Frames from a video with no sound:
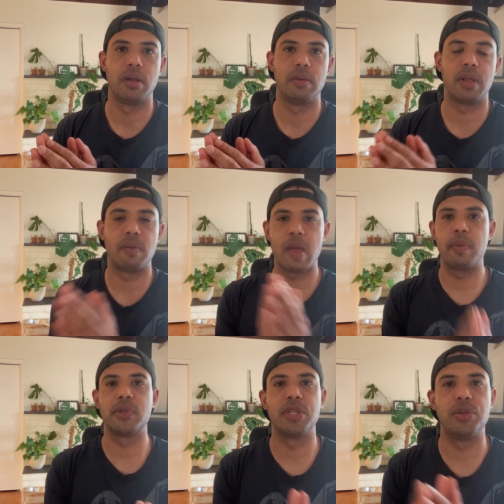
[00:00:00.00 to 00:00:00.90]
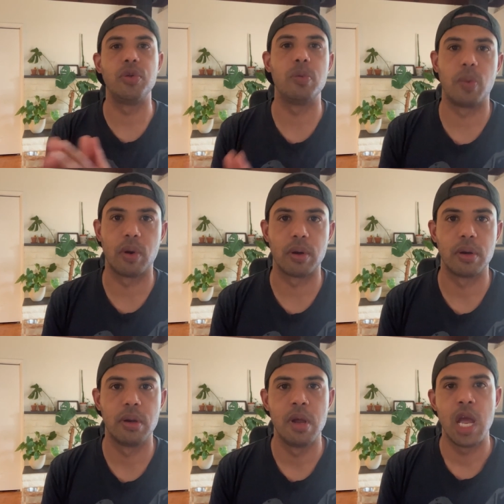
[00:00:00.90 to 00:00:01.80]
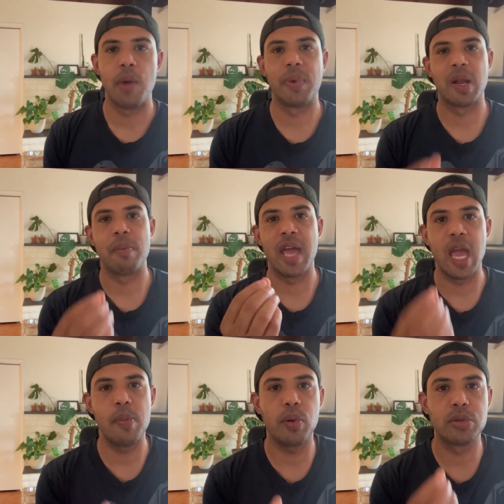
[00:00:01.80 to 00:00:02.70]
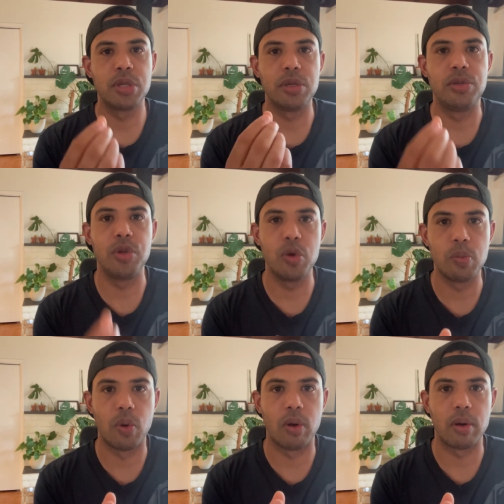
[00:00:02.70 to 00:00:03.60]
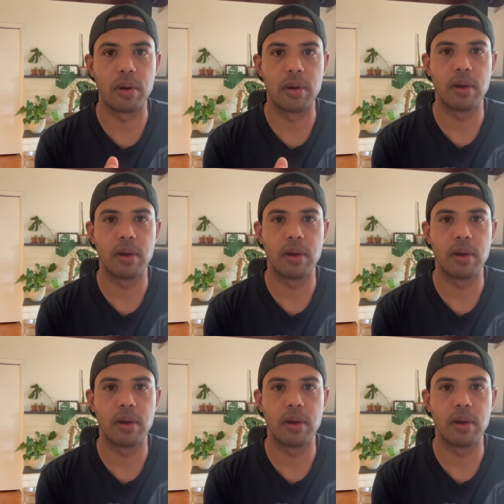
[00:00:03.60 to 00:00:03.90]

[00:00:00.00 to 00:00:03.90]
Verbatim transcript: then I'm able to do more. And when I'm able to do more,